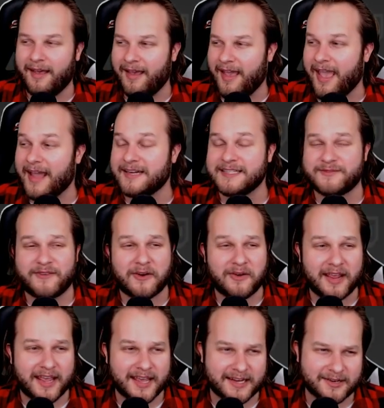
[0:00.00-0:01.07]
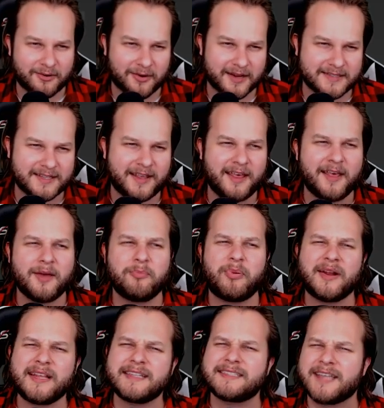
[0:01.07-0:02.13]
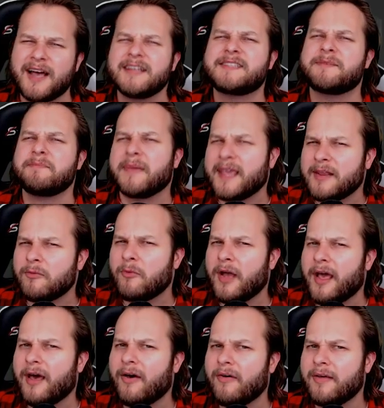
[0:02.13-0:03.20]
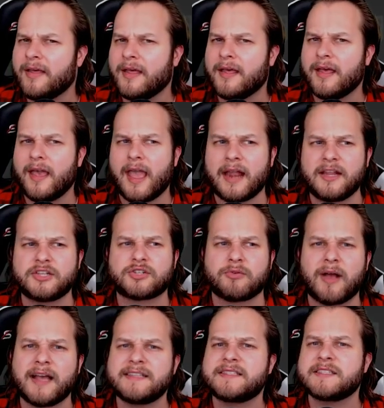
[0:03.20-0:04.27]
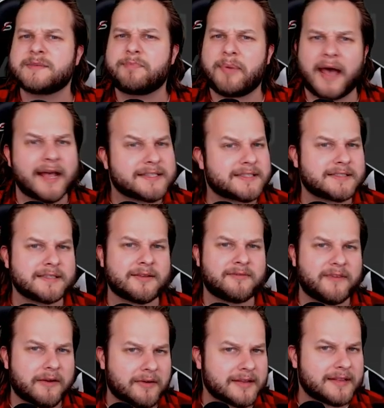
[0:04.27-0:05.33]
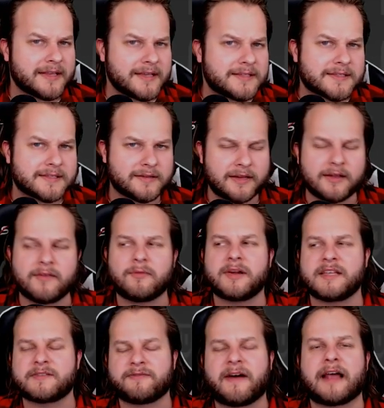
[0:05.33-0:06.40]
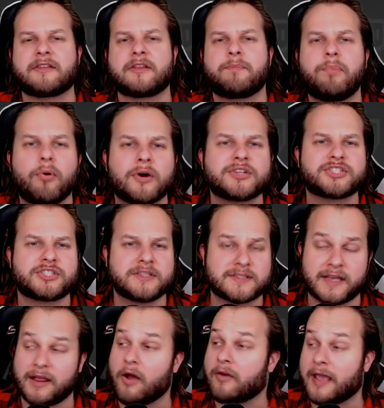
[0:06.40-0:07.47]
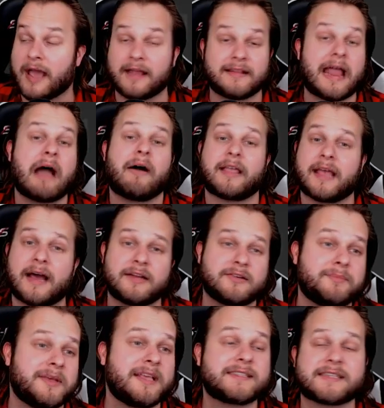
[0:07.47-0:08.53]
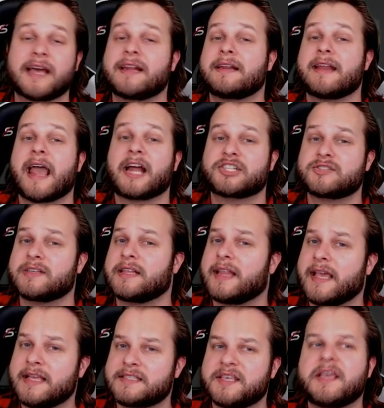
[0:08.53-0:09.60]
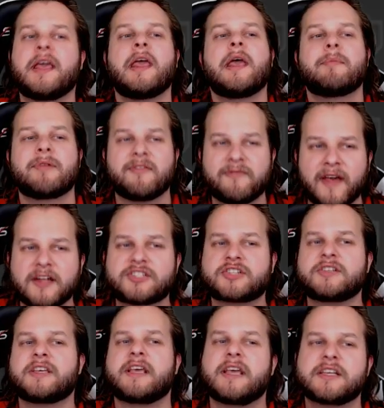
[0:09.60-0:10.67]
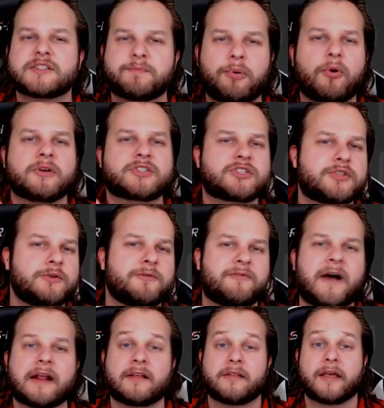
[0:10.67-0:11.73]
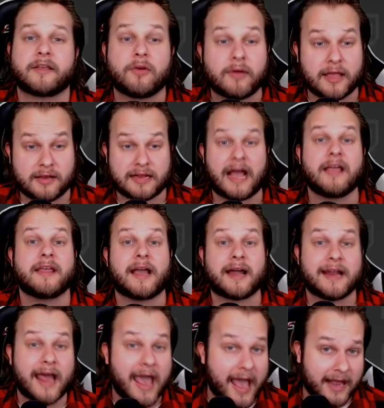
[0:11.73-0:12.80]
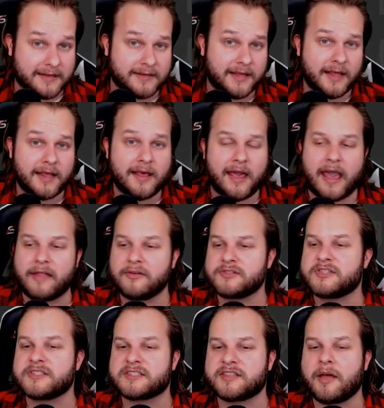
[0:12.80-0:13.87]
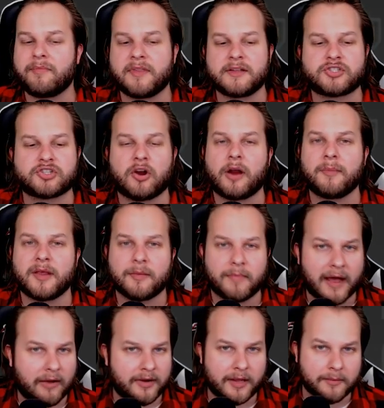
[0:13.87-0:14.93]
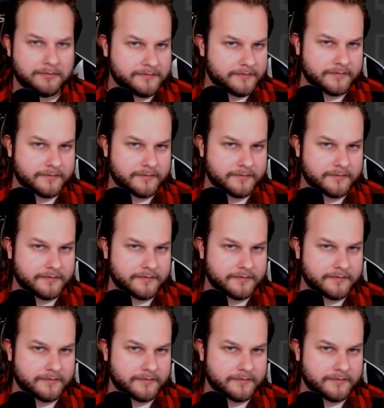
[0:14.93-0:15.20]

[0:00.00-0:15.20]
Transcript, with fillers: and he's very ignorant, but he does mean well and he tries his best at the very least. You know, when he's finally pushed, he's like, okay, I now I got to. I mean, he is kind of naturally lazy, but eventually he is pushed to finally like, okay, now you got to act. And there's just something charming about him.